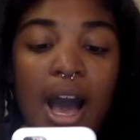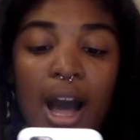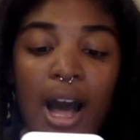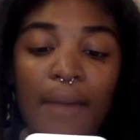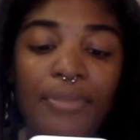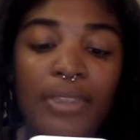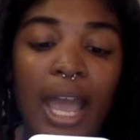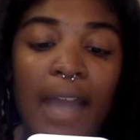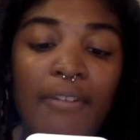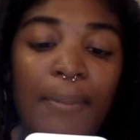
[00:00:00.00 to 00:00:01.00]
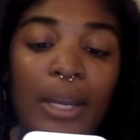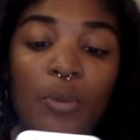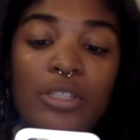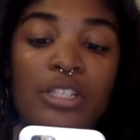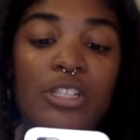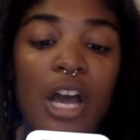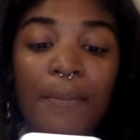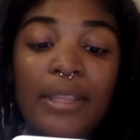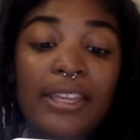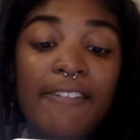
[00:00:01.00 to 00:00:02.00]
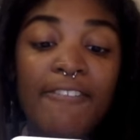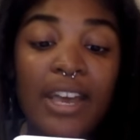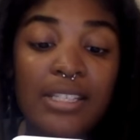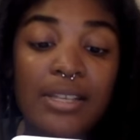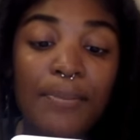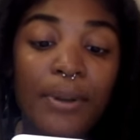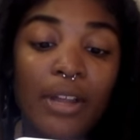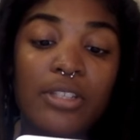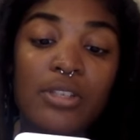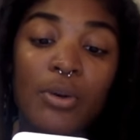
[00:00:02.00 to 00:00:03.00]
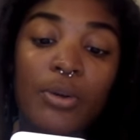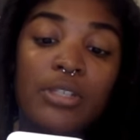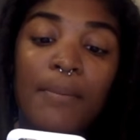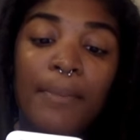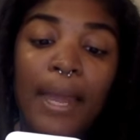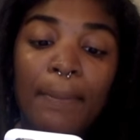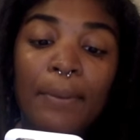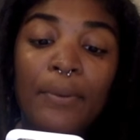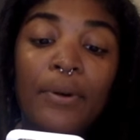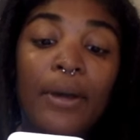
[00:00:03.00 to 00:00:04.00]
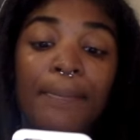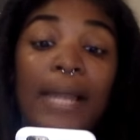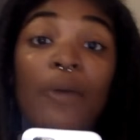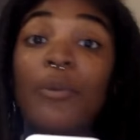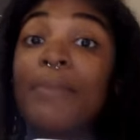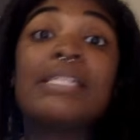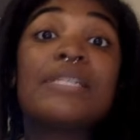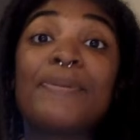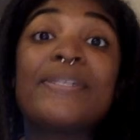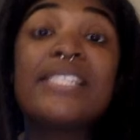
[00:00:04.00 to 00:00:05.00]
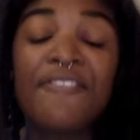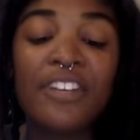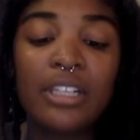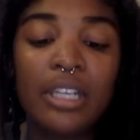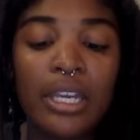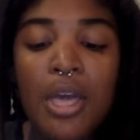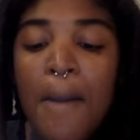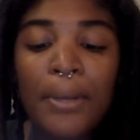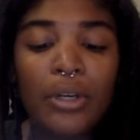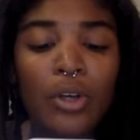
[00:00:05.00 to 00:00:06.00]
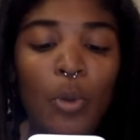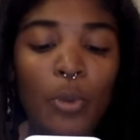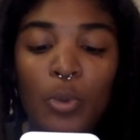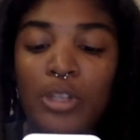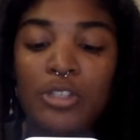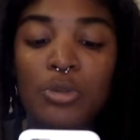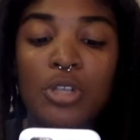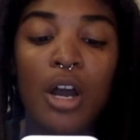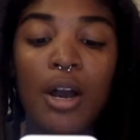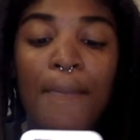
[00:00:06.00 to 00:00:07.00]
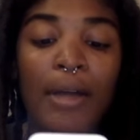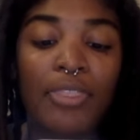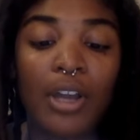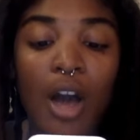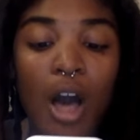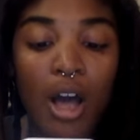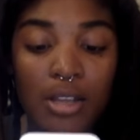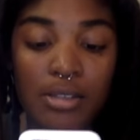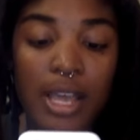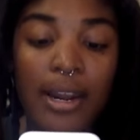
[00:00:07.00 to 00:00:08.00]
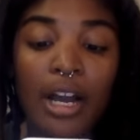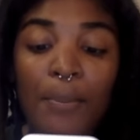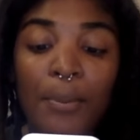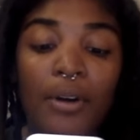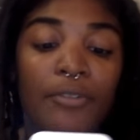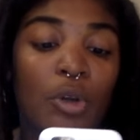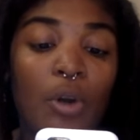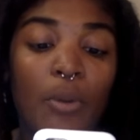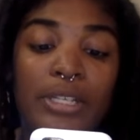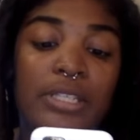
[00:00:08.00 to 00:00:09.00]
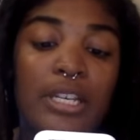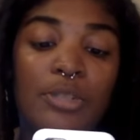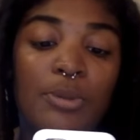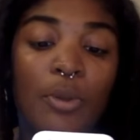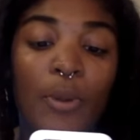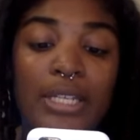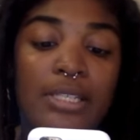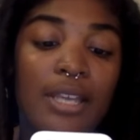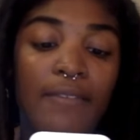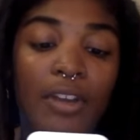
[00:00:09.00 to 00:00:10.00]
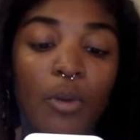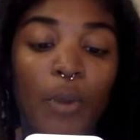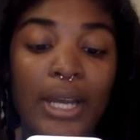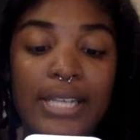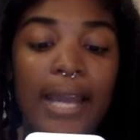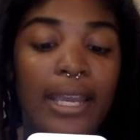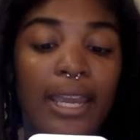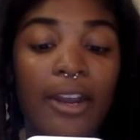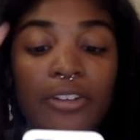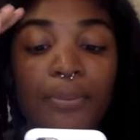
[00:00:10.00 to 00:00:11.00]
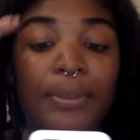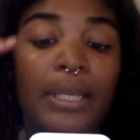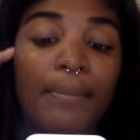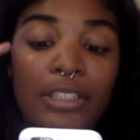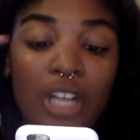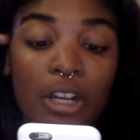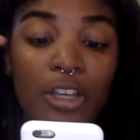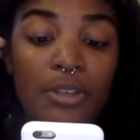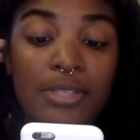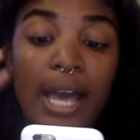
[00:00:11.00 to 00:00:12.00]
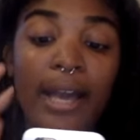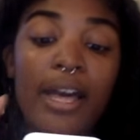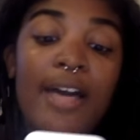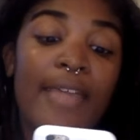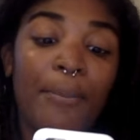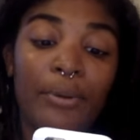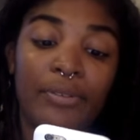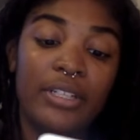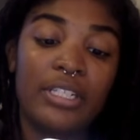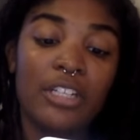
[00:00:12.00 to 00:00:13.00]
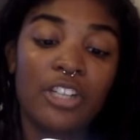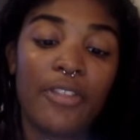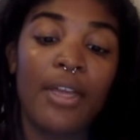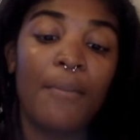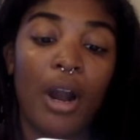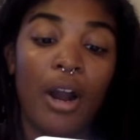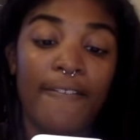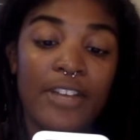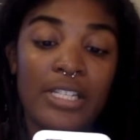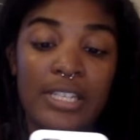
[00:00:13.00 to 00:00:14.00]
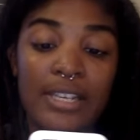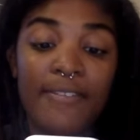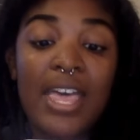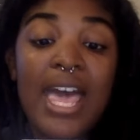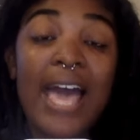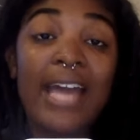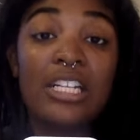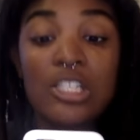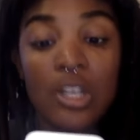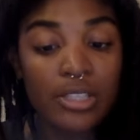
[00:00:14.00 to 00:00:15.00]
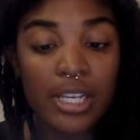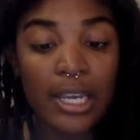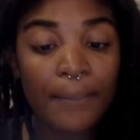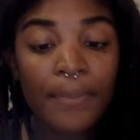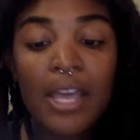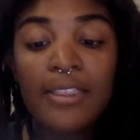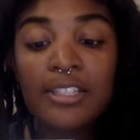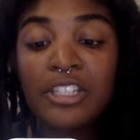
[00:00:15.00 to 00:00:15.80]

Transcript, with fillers: Um, everybody wants to talk about the effects and put all this onus on black people and black women specifically, but no one wants to talk about the cause. And a couple of throwaway scenes with the white savior, white daddy character played by John Cusack that briefly touch on them are offensive and insulting. The